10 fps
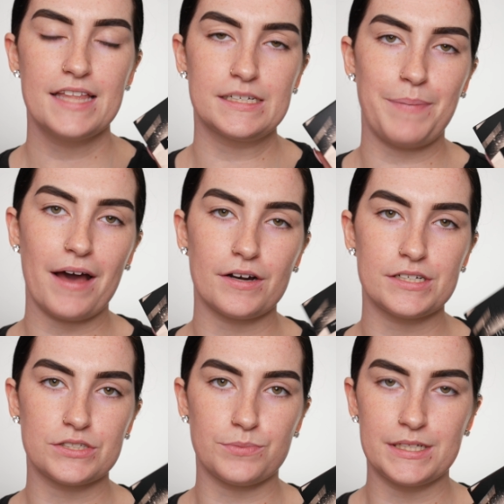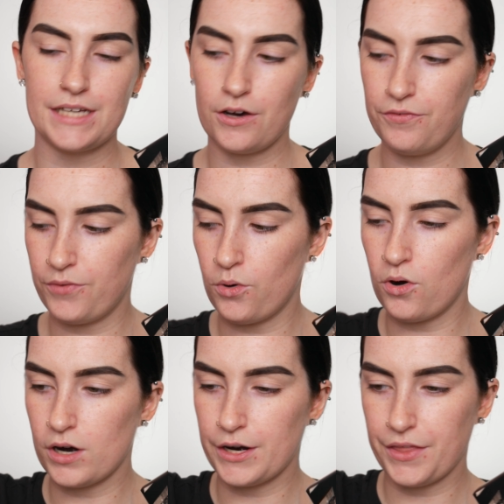This powder does retail
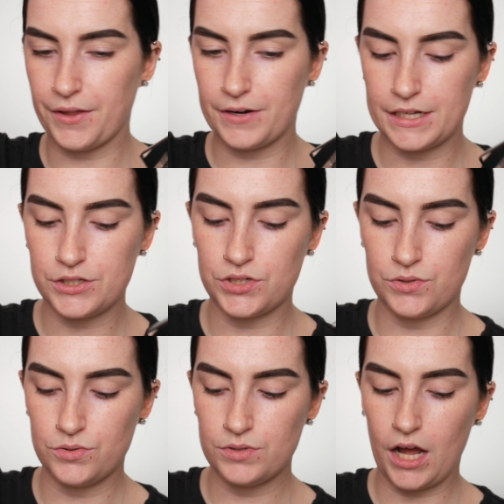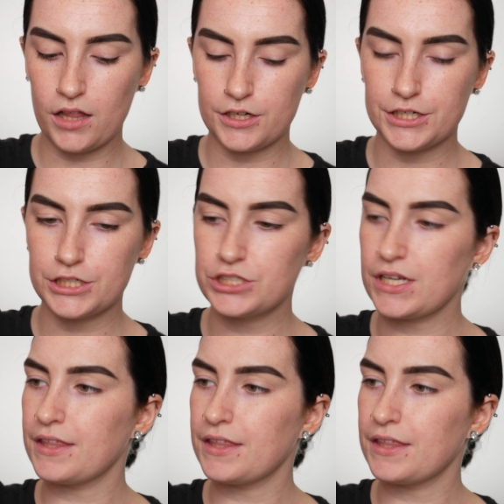for $32, I